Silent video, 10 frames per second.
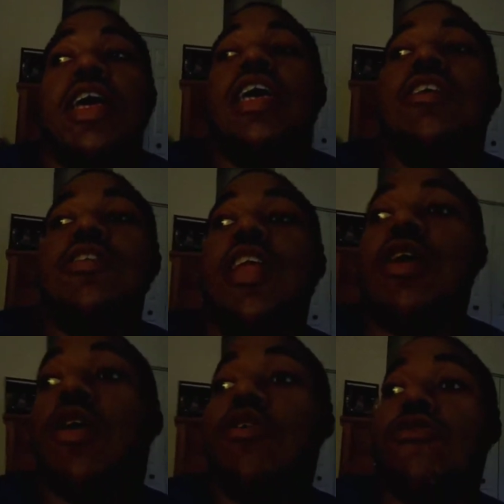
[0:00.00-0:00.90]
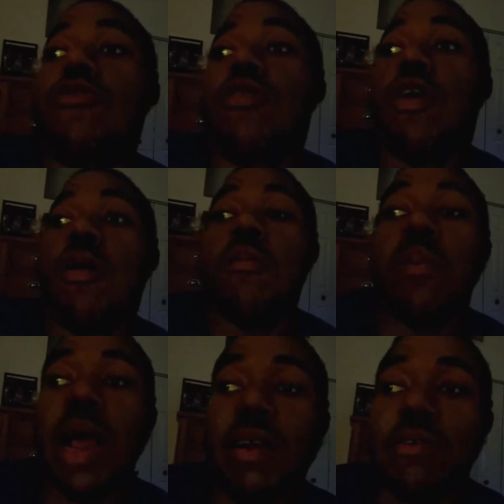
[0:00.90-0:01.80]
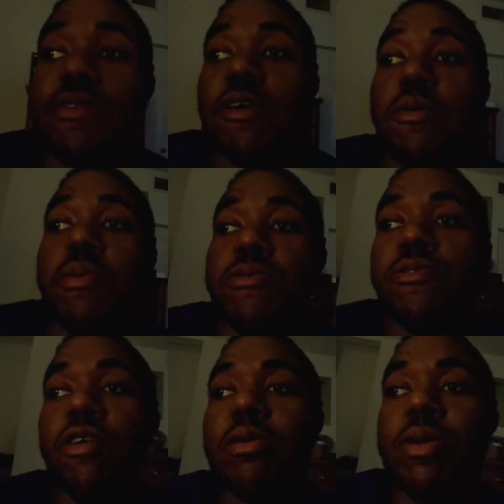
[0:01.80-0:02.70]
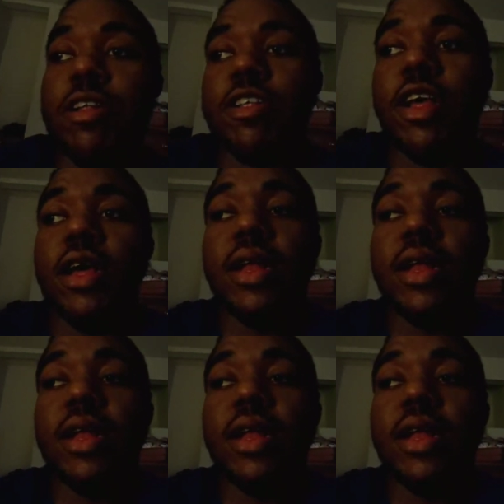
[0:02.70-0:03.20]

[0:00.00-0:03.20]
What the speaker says: is the overall microphone performance.